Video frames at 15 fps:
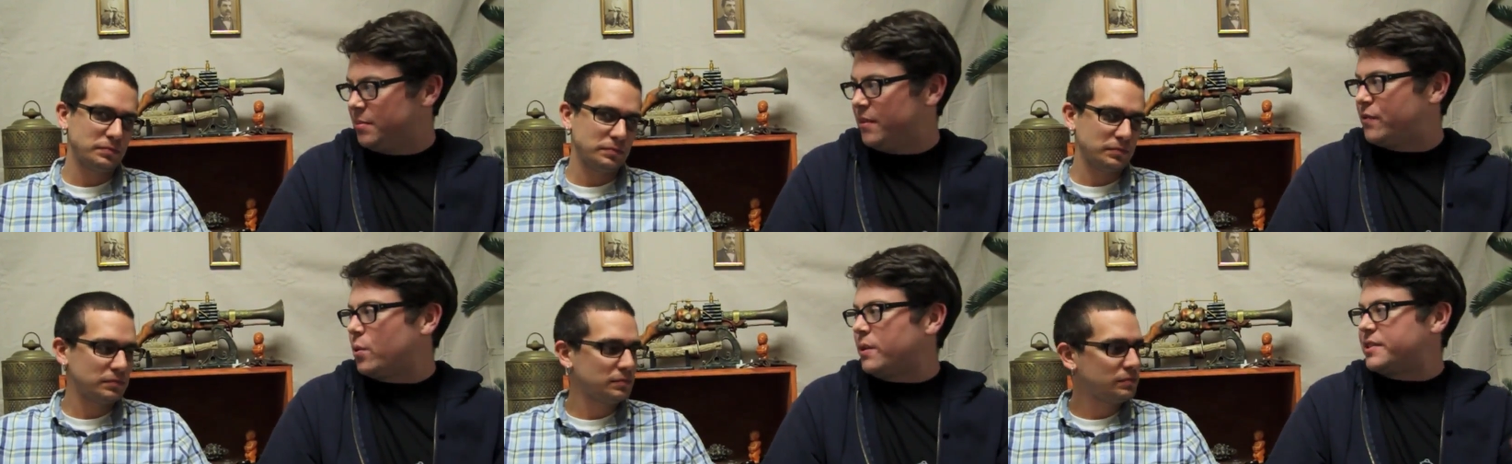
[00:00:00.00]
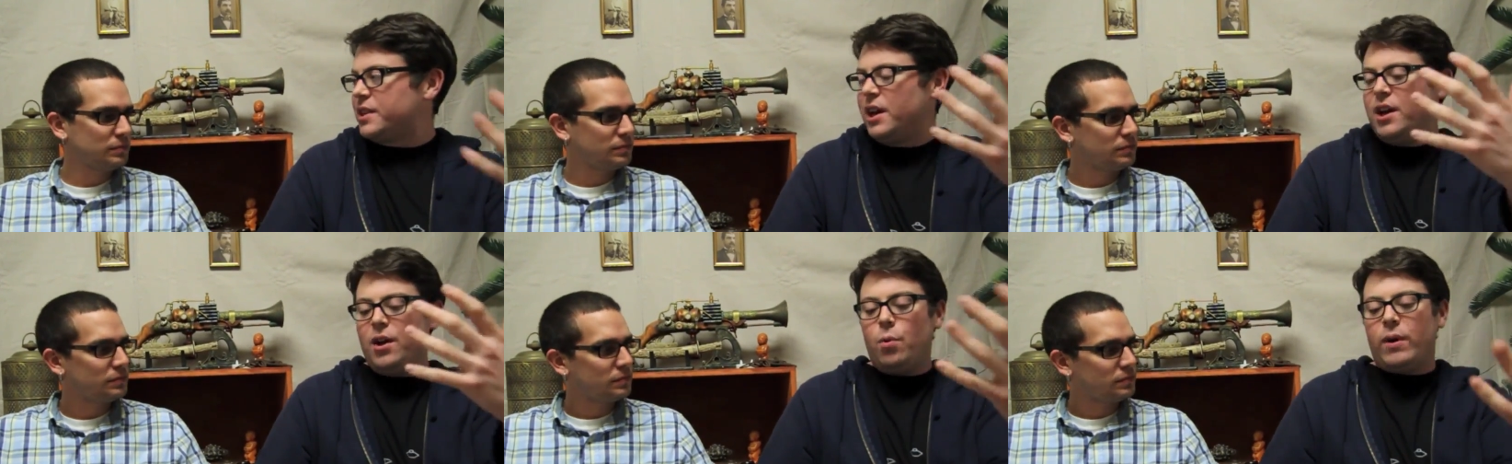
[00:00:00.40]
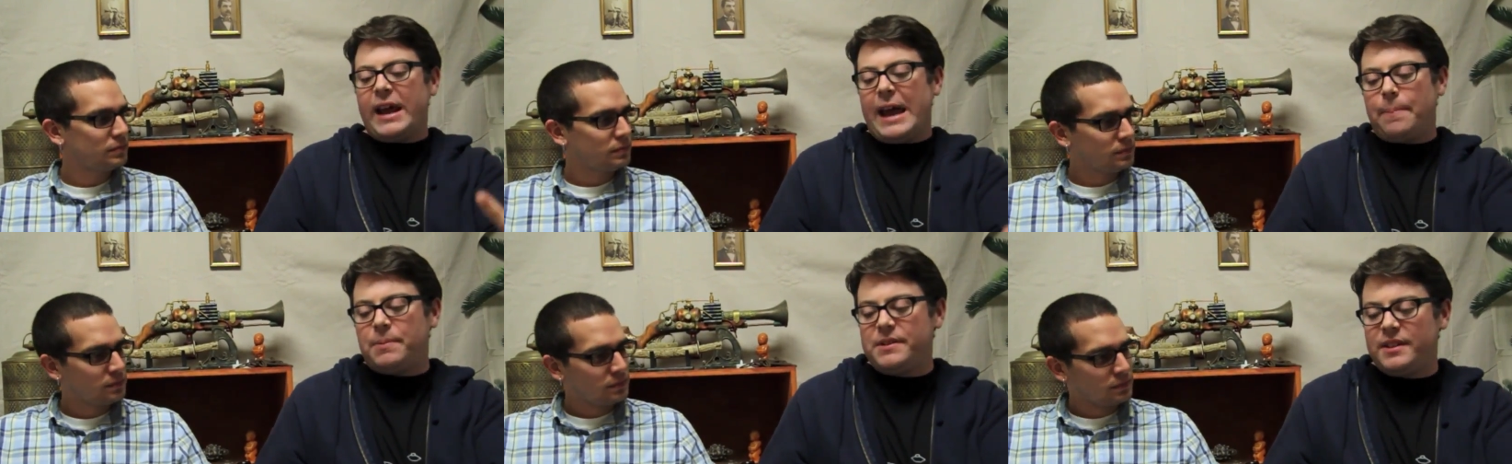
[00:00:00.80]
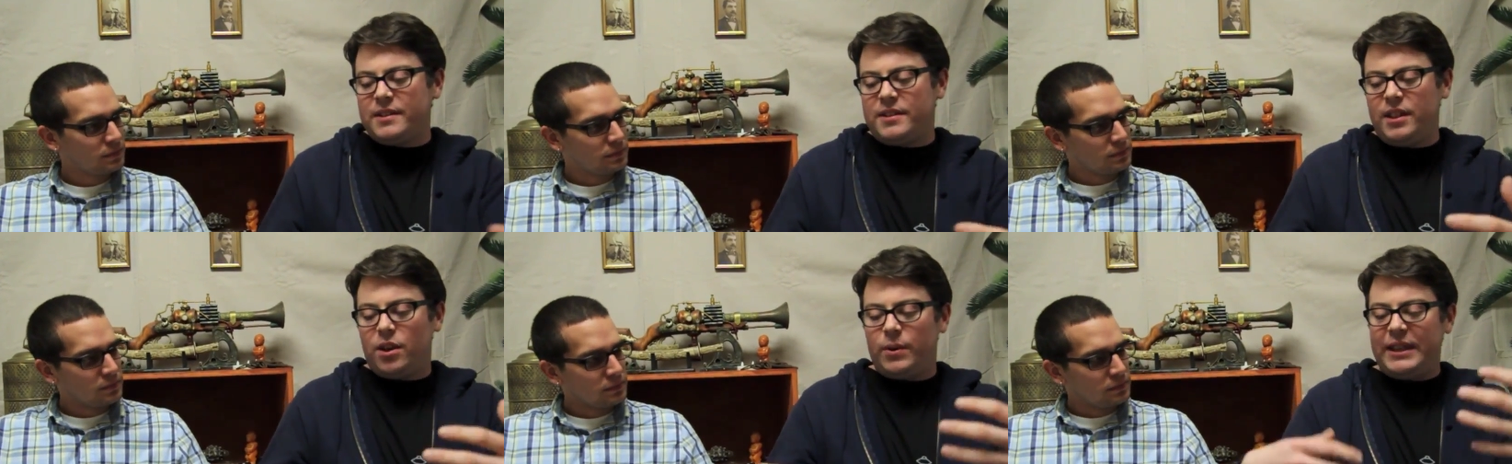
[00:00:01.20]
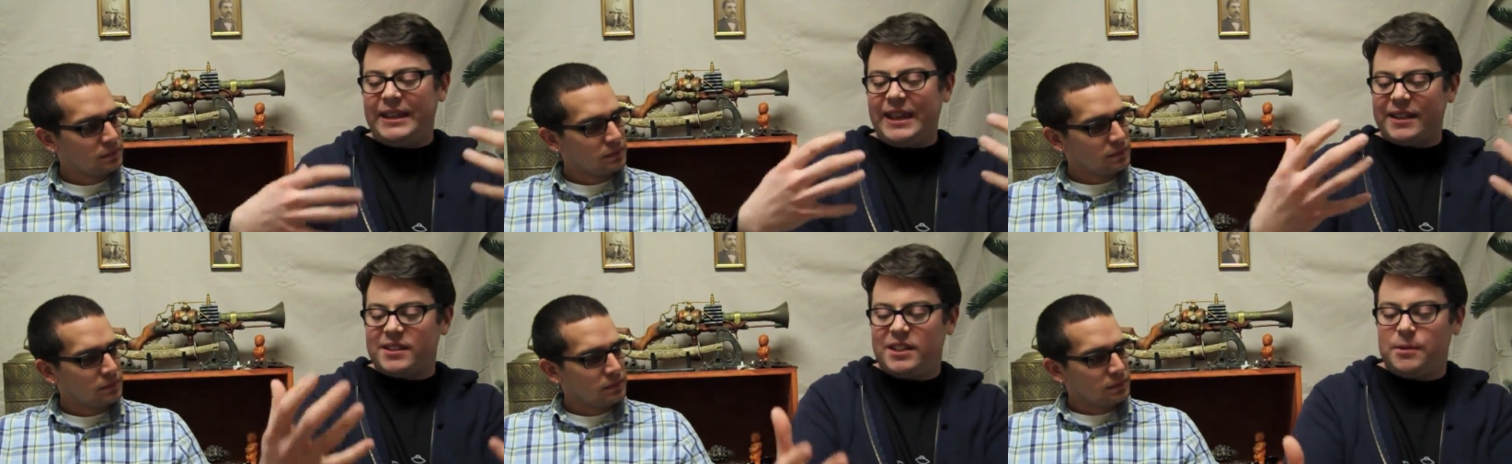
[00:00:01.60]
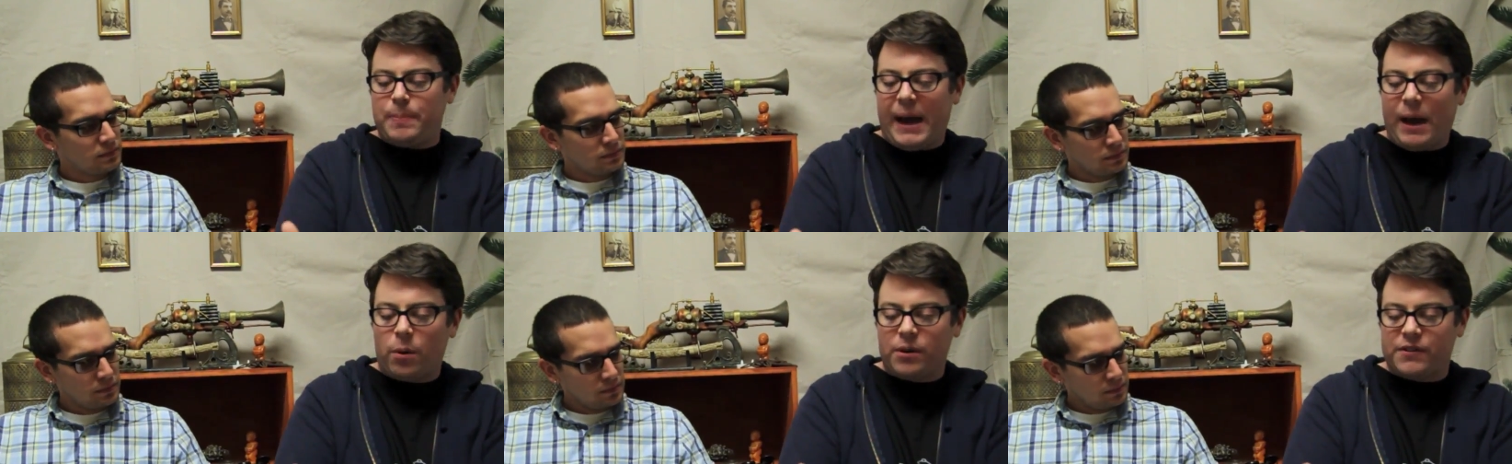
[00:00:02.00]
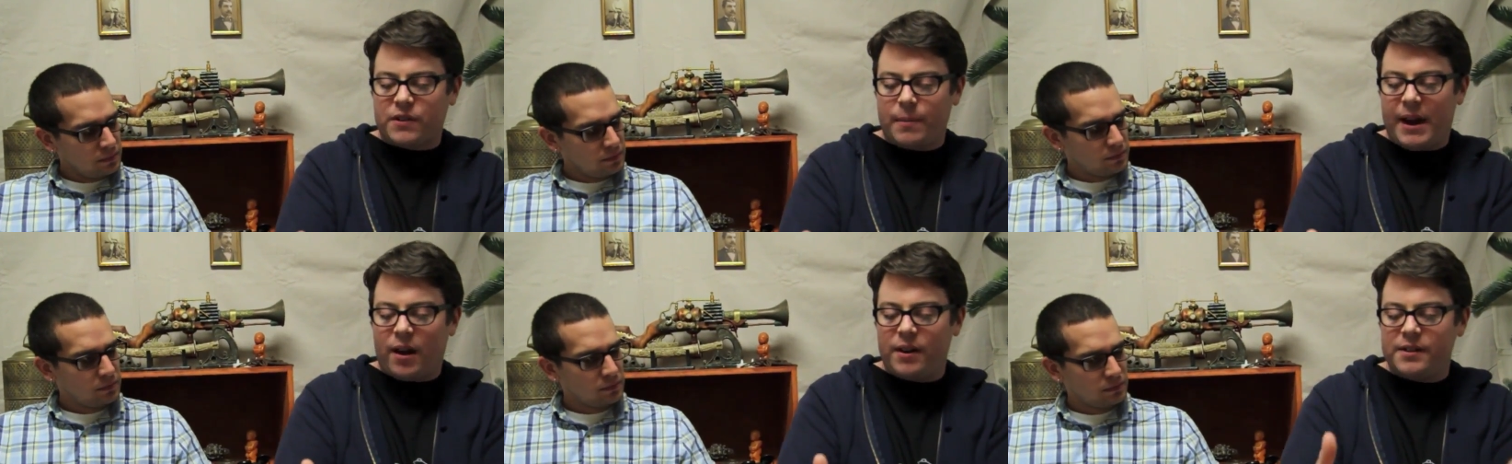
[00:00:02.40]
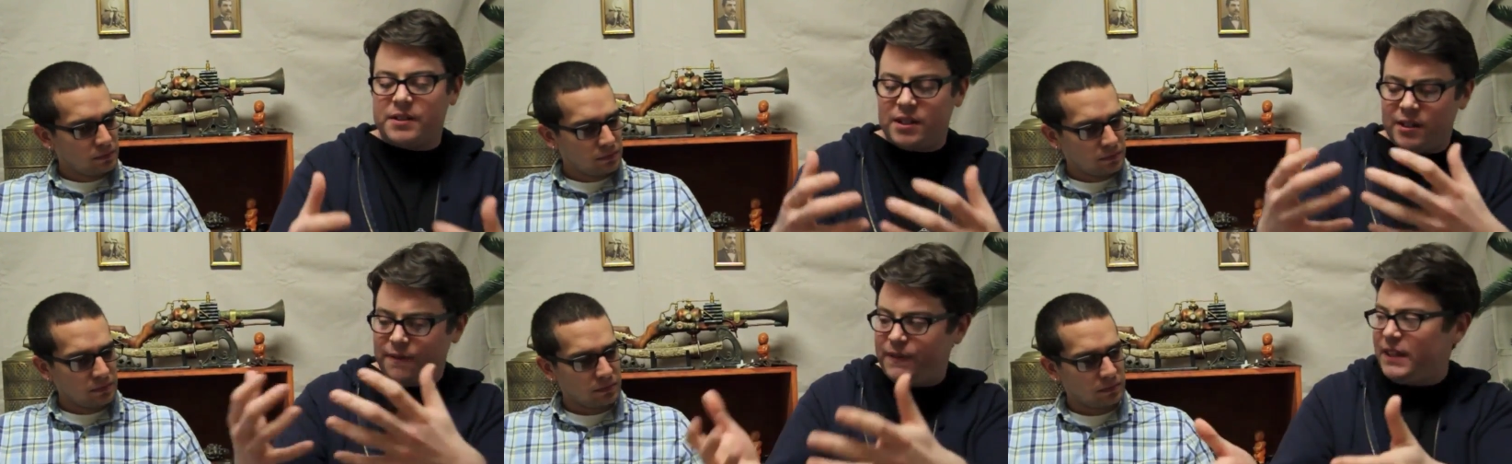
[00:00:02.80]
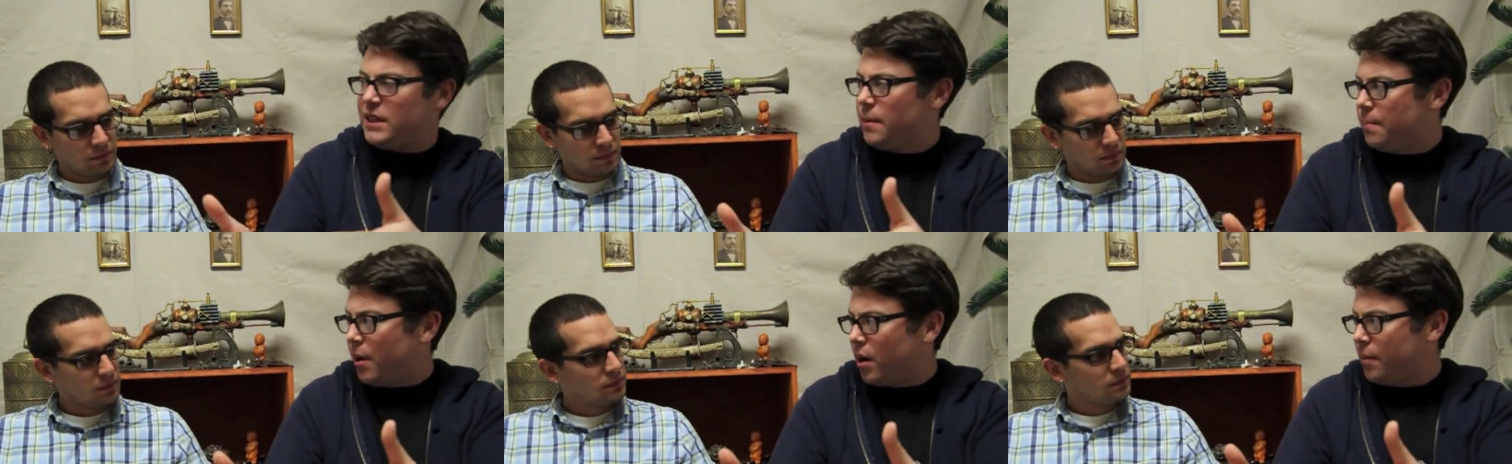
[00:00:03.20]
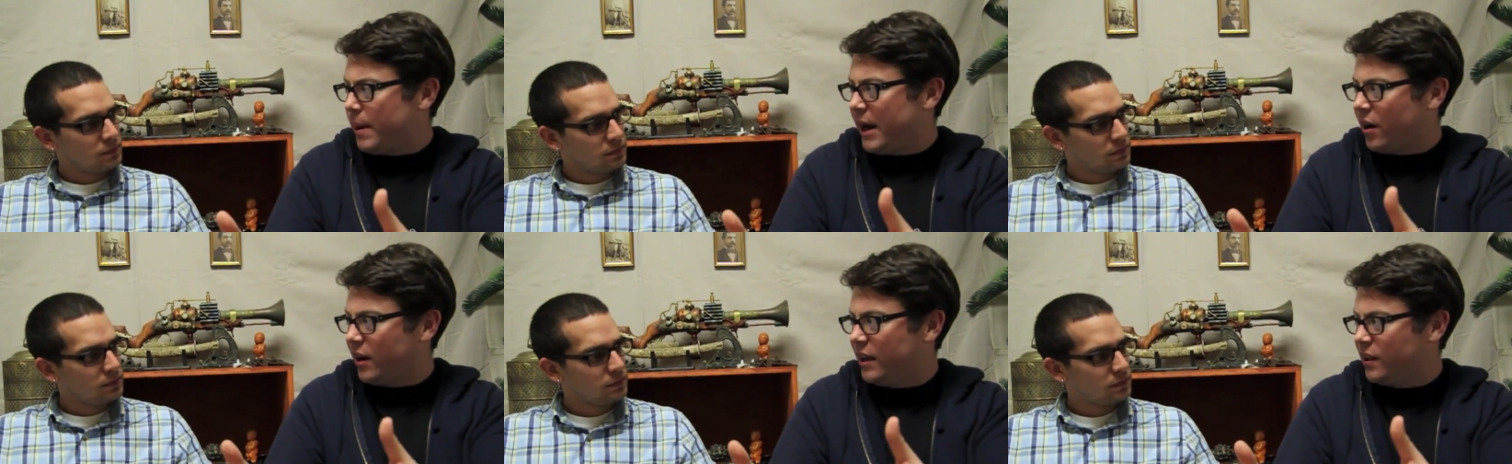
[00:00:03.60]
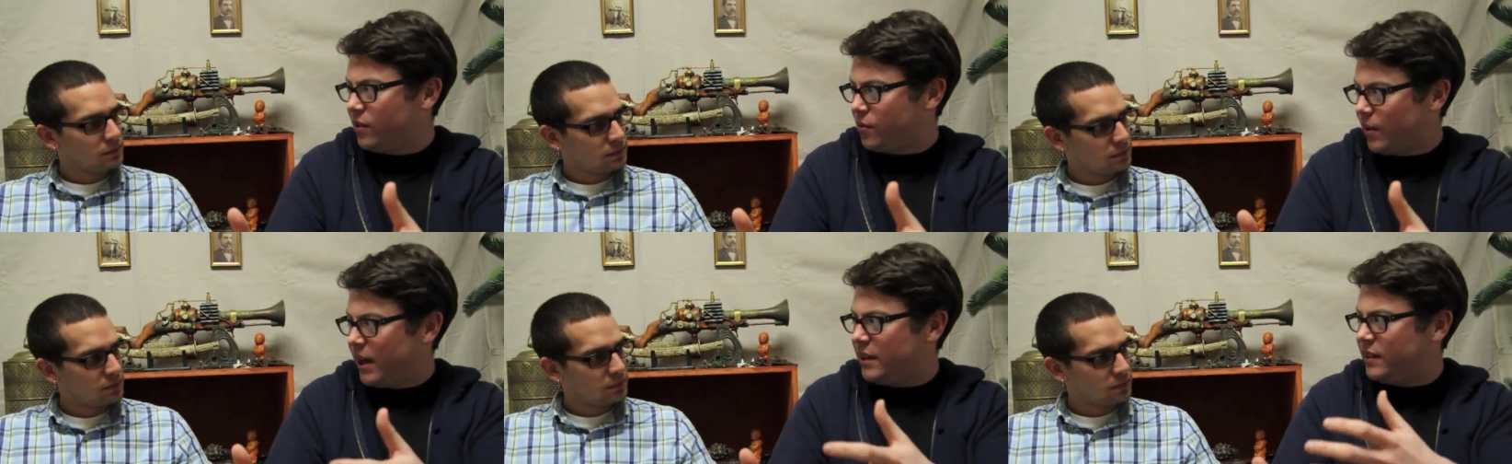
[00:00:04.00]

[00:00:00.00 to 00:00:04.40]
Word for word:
Speaker 1: Of course, what happens is, you know, he gets these powers from Ares to defeat the barbarians, right?